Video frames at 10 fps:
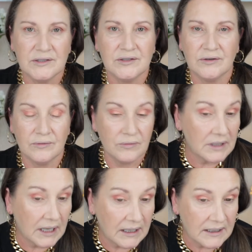two
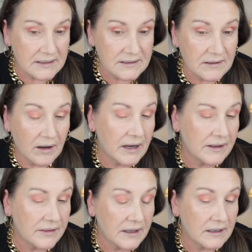colours, I
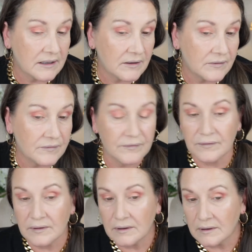think,
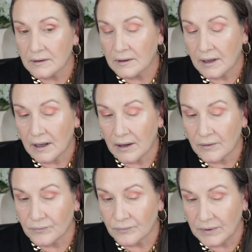give
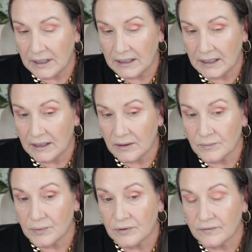a really
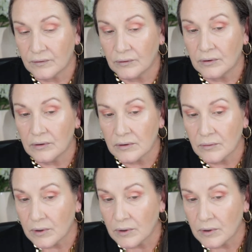beautiful look.